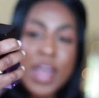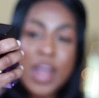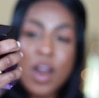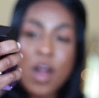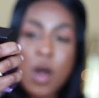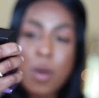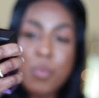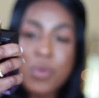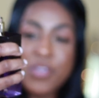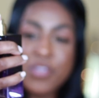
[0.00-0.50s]
It
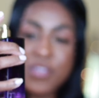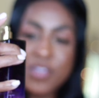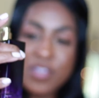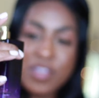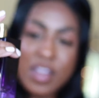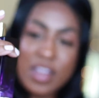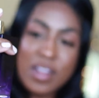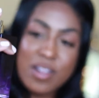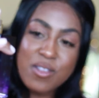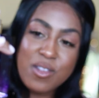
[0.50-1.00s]
almost looks
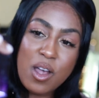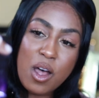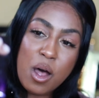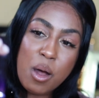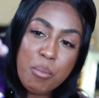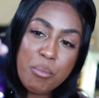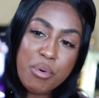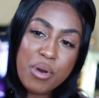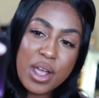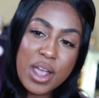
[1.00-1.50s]
like it's
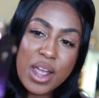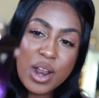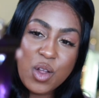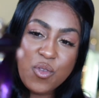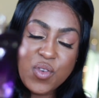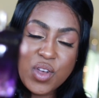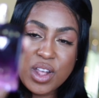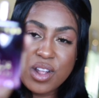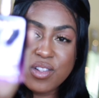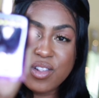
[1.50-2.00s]
ombre.
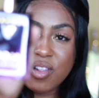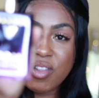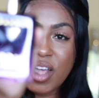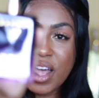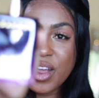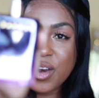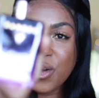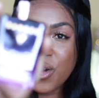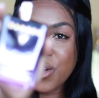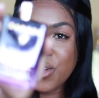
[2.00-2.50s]
If it gets
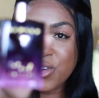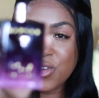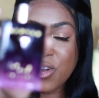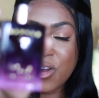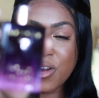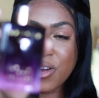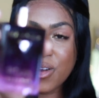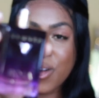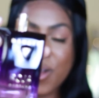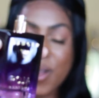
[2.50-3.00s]
lighter or
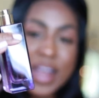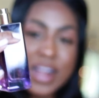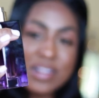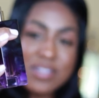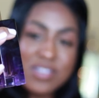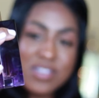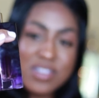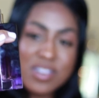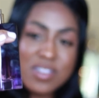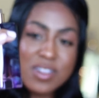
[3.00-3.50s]
darker,
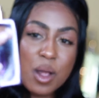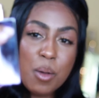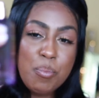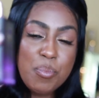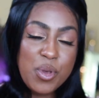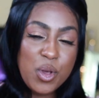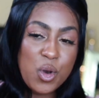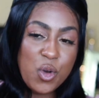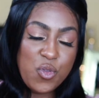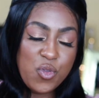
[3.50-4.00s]
it's just a
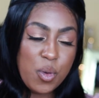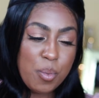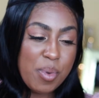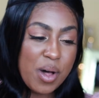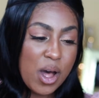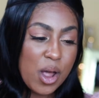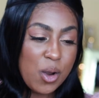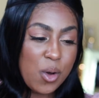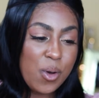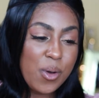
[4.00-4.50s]
beautiful
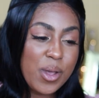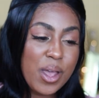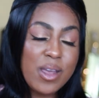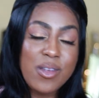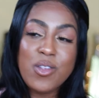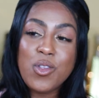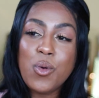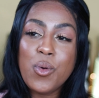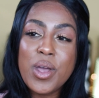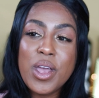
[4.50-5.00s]
bottle. Okay,
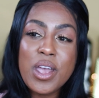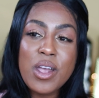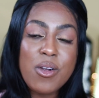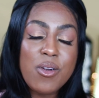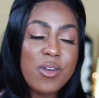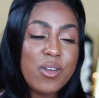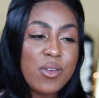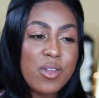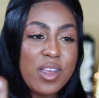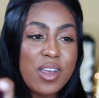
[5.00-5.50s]
so
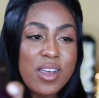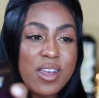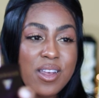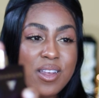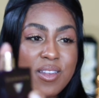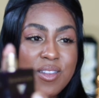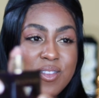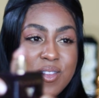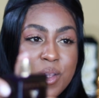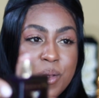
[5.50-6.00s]
here
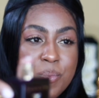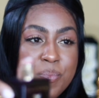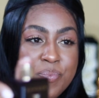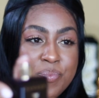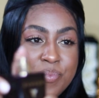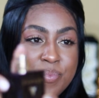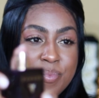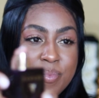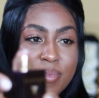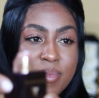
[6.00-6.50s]
is,
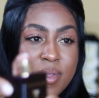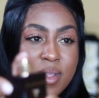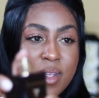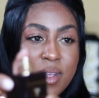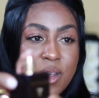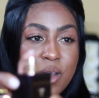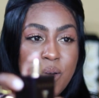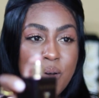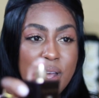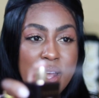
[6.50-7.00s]

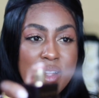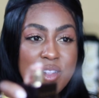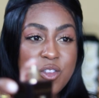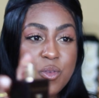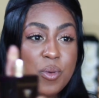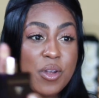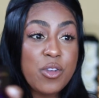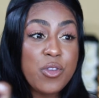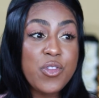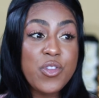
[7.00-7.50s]
go ahead and
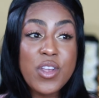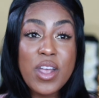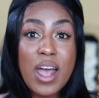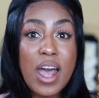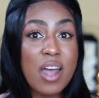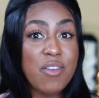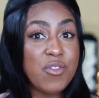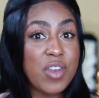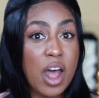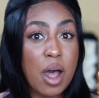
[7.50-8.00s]
spray. You see, I
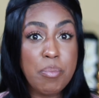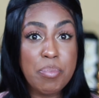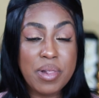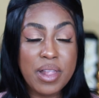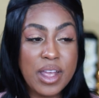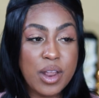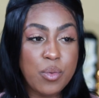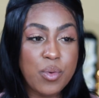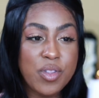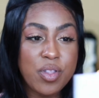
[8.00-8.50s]
have not
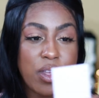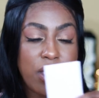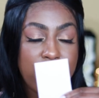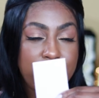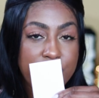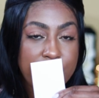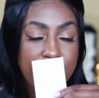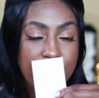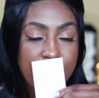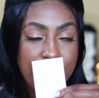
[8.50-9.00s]
played with
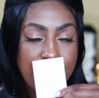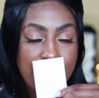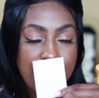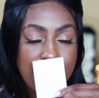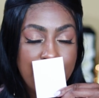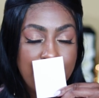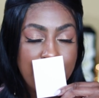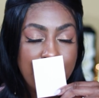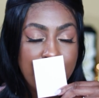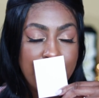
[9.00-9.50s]
these.
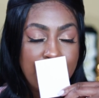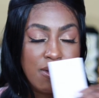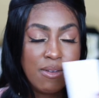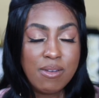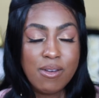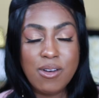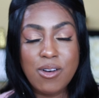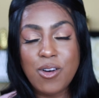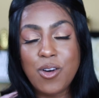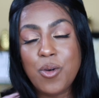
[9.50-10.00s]

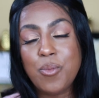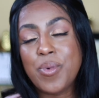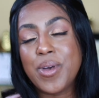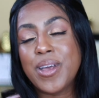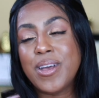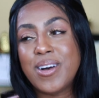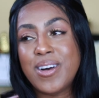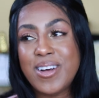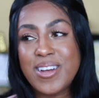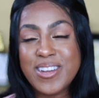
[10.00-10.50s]
Oh my
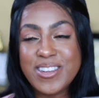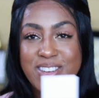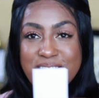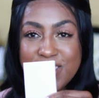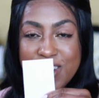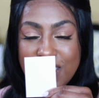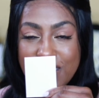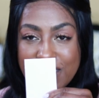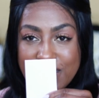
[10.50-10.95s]
gosh.